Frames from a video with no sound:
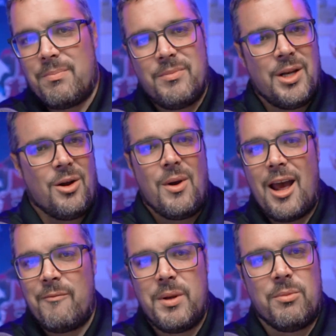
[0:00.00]
you know,
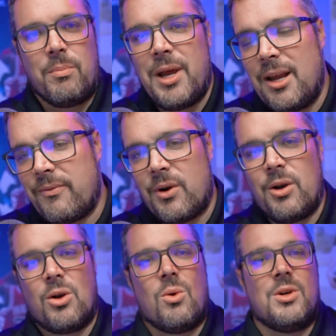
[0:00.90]
have people pay for
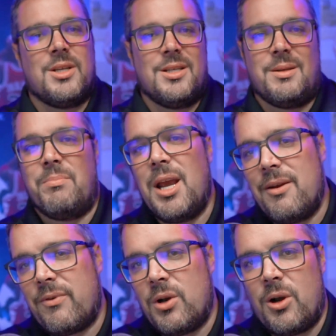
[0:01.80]
your courses and pay
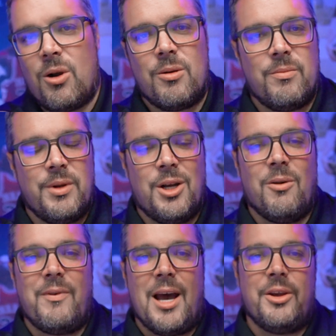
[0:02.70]
for your, you know,
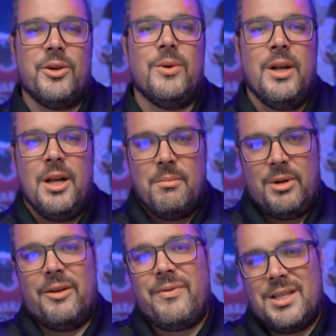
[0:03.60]
value.
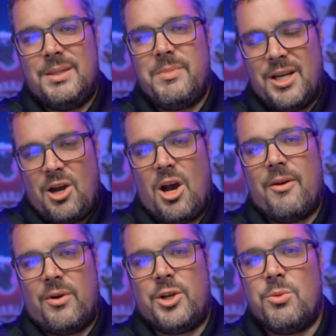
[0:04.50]
But if it's being
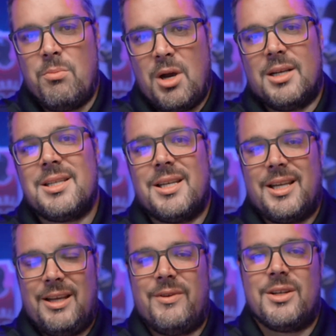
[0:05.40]
offered, you must
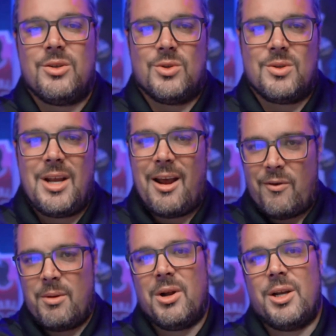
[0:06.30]
give it to
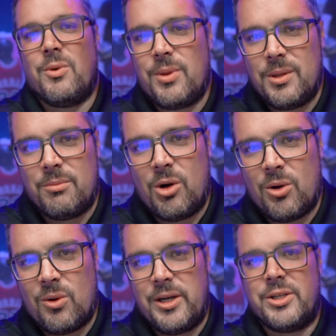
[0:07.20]
everybody within the
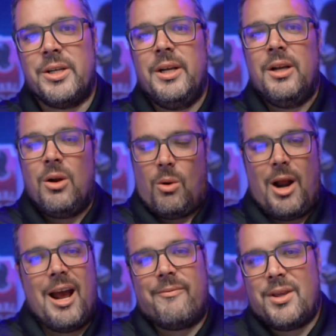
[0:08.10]
brokerage or
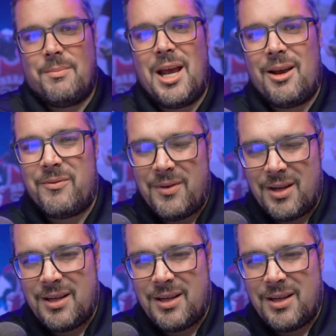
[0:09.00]
have them have